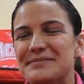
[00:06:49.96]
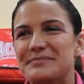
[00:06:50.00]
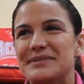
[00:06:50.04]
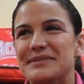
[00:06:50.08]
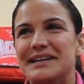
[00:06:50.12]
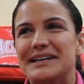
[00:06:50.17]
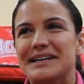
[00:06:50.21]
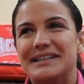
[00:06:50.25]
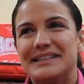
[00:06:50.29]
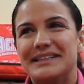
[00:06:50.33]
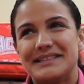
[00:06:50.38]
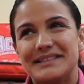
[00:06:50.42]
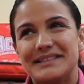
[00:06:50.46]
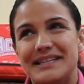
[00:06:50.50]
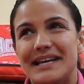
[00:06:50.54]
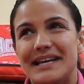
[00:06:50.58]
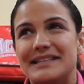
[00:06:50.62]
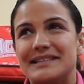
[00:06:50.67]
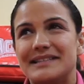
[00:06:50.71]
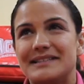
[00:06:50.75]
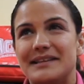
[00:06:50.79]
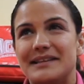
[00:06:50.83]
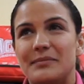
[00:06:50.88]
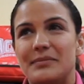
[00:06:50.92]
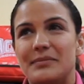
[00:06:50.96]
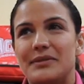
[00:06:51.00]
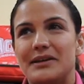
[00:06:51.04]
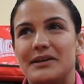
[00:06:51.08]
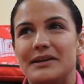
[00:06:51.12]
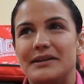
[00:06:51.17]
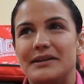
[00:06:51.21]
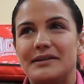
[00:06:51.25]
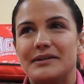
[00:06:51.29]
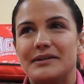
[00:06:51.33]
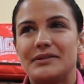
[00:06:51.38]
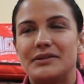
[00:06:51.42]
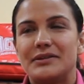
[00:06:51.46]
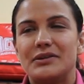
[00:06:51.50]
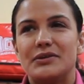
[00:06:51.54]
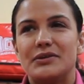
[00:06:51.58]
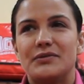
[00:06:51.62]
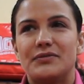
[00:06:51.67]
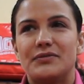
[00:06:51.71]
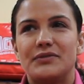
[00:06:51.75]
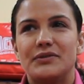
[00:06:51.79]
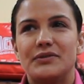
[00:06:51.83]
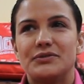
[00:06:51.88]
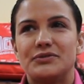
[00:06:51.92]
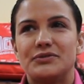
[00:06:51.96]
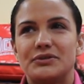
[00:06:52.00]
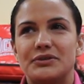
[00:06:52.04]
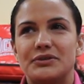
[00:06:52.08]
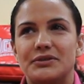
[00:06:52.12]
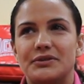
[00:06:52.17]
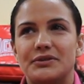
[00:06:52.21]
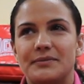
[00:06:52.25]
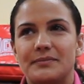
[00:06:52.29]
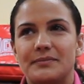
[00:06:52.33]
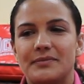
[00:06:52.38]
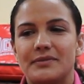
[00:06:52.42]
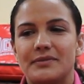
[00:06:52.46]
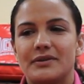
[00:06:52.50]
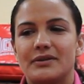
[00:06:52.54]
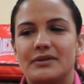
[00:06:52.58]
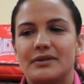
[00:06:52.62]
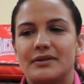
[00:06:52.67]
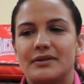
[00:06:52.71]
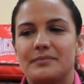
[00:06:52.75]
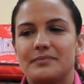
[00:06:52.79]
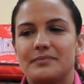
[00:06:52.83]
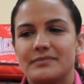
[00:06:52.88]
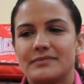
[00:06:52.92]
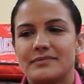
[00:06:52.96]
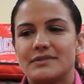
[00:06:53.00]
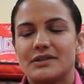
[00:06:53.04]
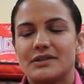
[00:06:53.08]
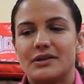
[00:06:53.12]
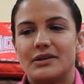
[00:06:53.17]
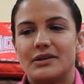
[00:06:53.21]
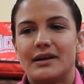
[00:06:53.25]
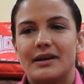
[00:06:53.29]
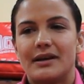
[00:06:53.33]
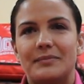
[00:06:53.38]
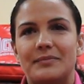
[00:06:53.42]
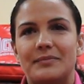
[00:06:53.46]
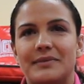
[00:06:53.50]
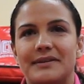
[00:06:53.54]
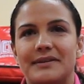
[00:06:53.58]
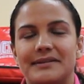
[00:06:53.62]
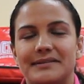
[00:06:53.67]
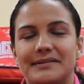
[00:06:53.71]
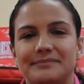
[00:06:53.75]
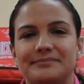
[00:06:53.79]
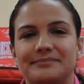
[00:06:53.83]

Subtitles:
But that's something near future. Yeah, it's gonna happen.